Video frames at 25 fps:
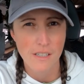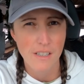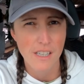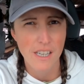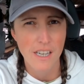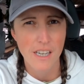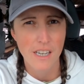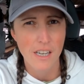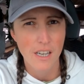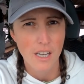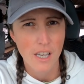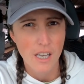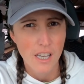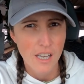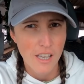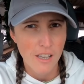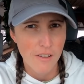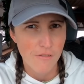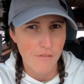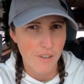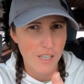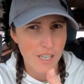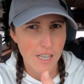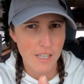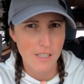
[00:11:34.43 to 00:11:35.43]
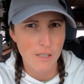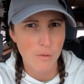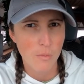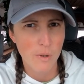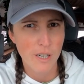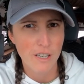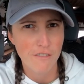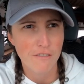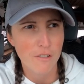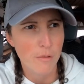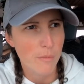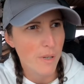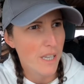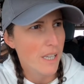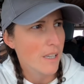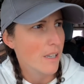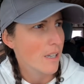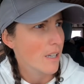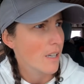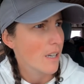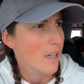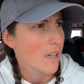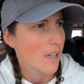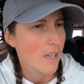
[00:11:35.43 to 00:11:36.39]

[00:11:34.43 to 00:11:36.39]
So yeah, vignette's a winner for me.